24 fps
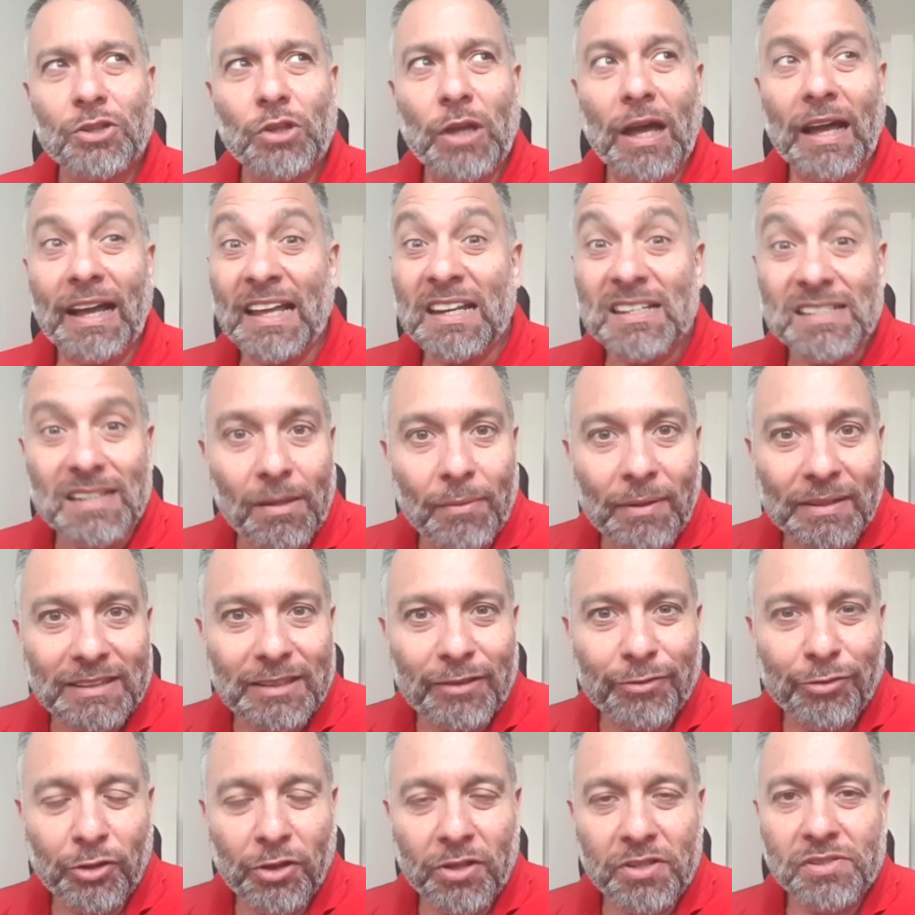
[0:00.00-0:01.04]
Against Levante,
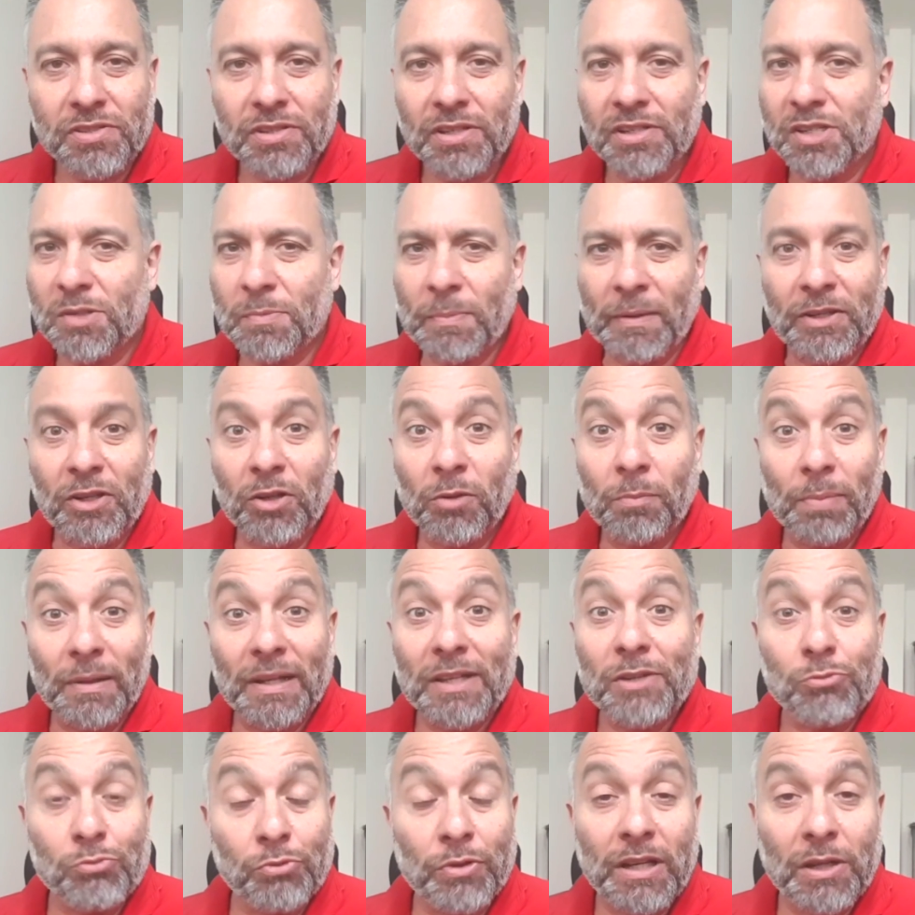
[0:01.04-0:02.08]
for instance, Espanyol
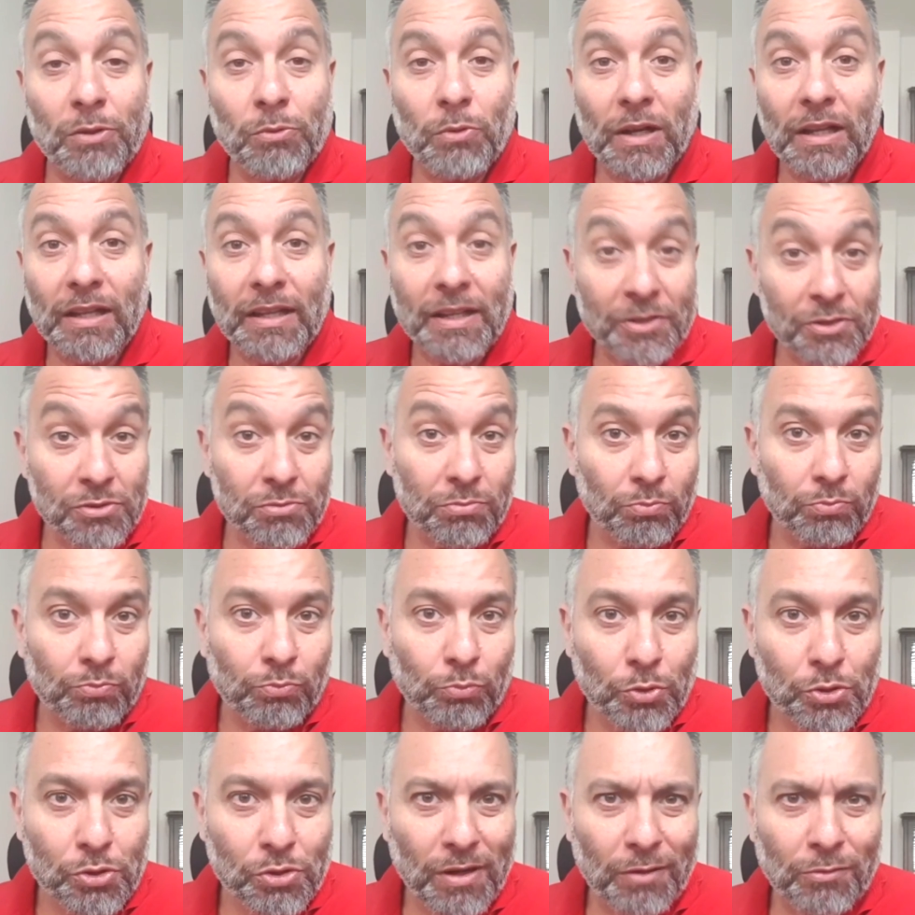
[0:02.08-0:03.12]
played really well and
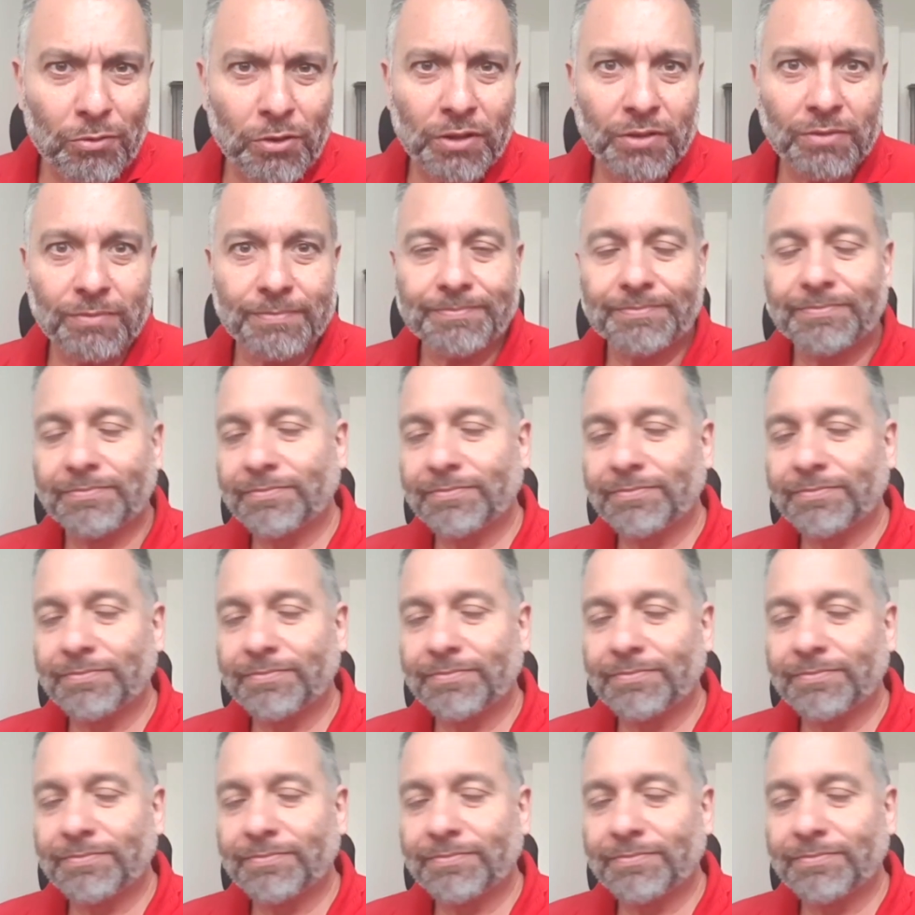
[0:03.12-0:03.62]
we should have won.